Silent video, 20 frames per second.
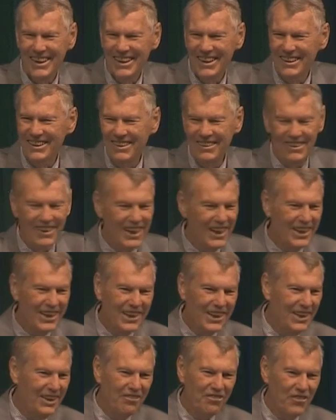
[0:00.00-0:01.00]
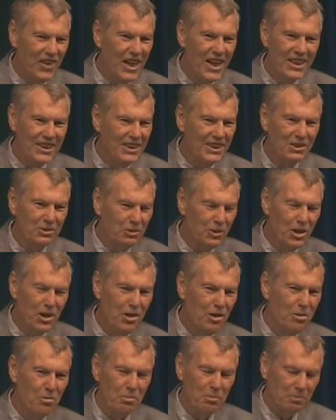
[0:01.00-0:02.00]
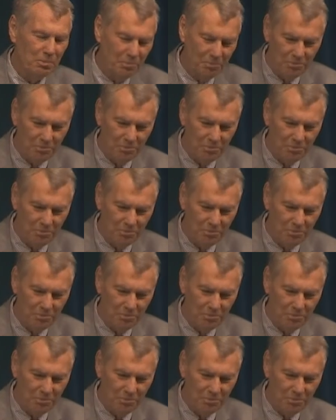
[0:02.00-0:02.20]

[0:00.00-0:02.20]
they're not going to find this room.